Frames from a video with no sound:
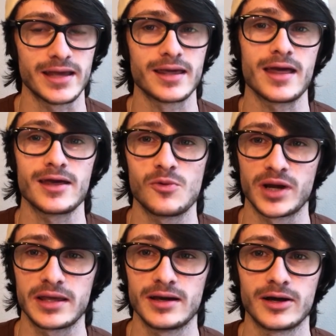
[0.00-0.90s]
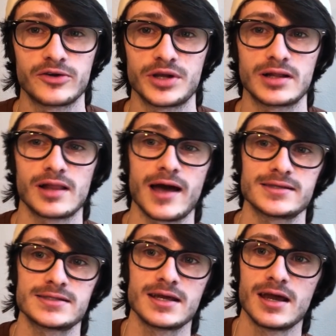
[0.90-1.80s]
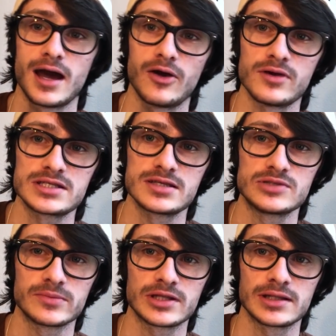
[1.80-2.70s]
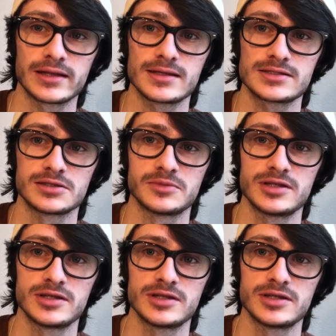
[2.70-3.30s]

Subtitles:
aka when I get hungry in class, I always keep something like this on me.